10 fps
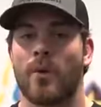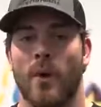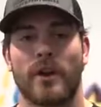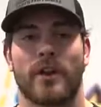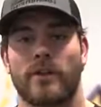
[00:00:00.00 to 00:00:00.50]

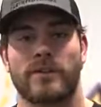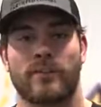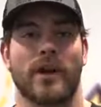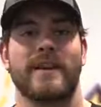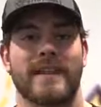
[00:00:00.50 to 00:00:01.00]
what we're gonna do is
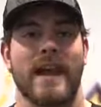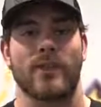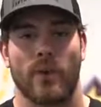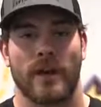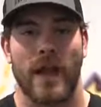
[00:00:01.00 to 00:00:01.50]
break down
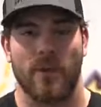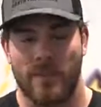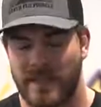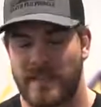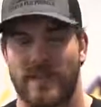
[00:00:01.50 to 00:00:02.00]
the workout with
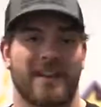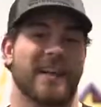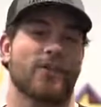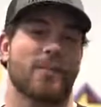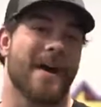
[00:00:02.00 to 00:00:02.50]
Men's Health. I'm gonna
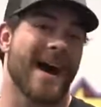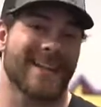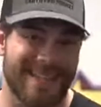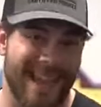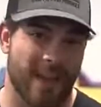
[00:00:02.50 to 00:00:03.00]
give you my
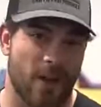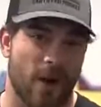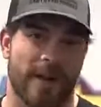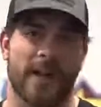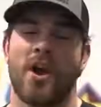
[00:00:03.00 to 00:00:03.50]
take
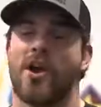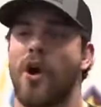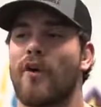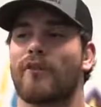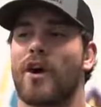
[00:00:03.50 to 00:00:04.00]
on it.
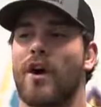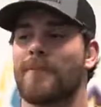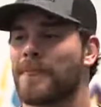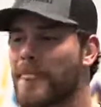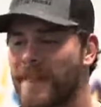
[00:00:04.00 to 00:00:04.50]

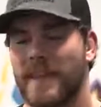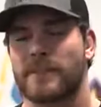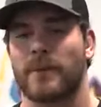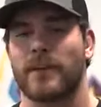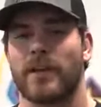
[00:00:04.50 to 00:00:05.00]
Overall, I think
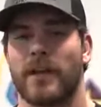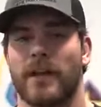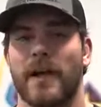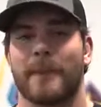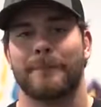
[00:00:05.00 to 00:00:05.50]
it's pretty
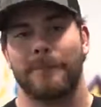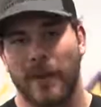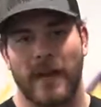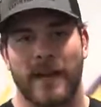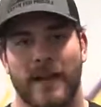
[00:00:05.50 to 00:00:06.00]
good,
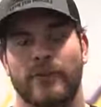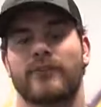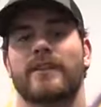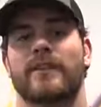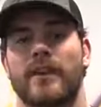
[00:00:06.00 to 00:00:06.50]
but I do
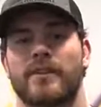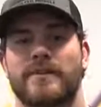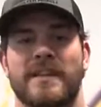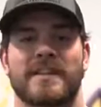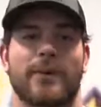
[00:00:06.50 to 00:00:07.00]
think that there are
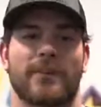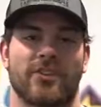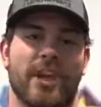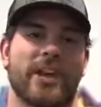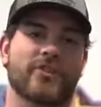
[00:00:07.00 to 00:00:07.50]
some things that I would
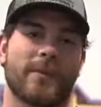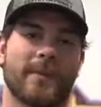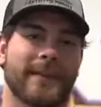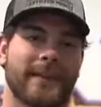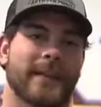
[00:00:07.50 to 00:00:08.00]
have changed or
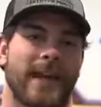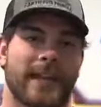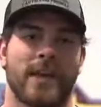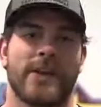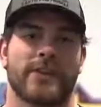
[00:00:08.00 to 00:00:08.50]
maybe I didn't
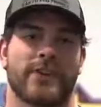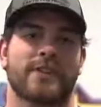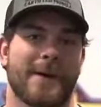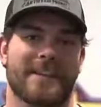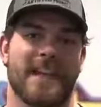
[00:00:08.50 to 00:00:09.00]
like. So
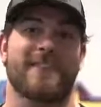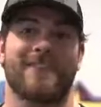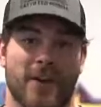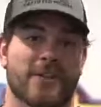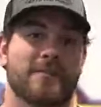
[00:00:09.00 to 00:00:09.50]
let's break down the
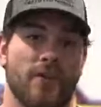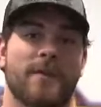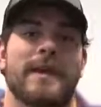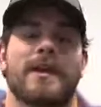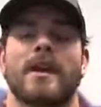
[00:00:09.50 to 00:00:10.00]
first
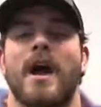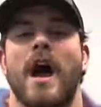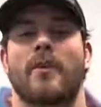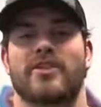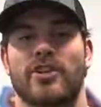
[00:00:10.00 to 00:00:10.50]
movement,
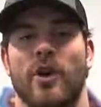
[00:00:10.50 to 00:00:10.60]
which he